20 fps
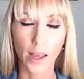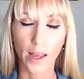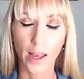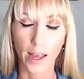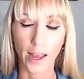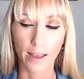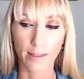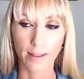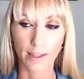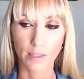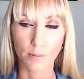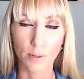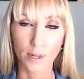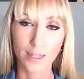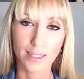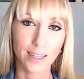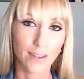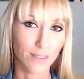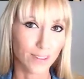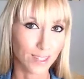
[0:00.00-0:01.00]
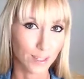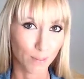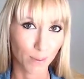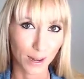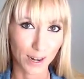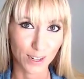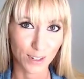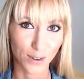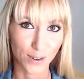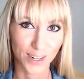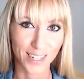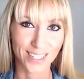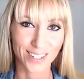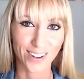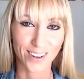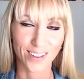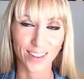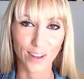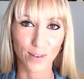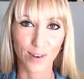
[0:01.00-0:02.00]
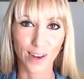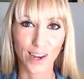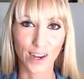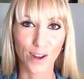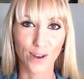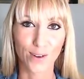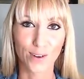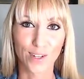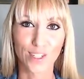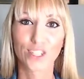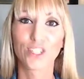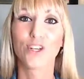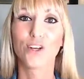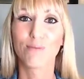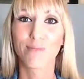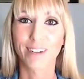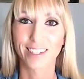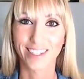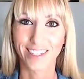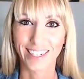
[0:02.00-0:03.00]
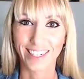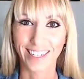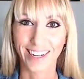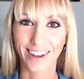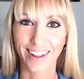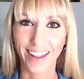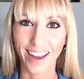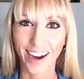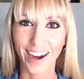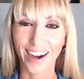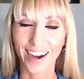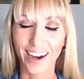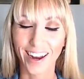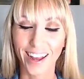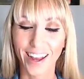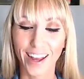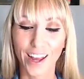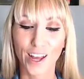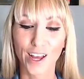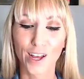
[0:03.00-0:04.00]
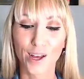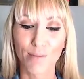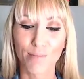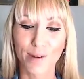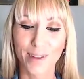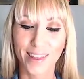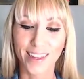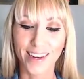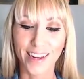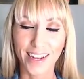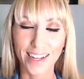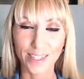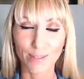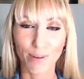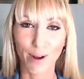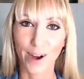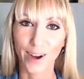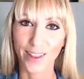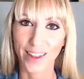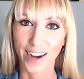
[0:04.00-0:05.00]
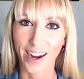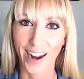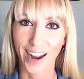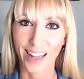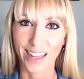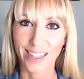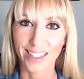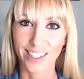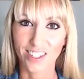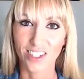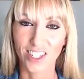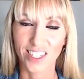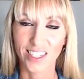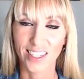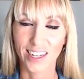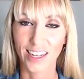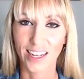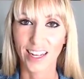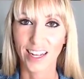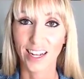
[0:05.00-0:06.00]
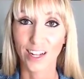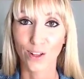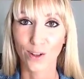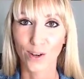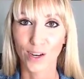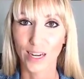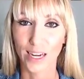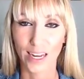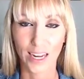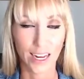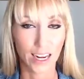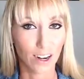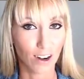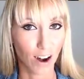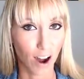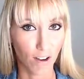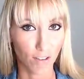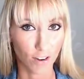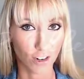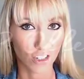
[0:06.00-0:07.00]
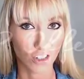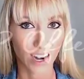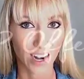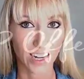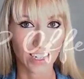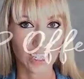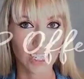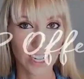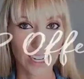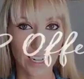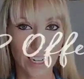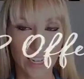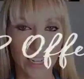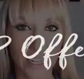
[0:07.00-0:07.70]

And that's pretty self-explanatory, so I don't think we need to go into too much detail there. But the next part that I highly suggest including in your offer strategy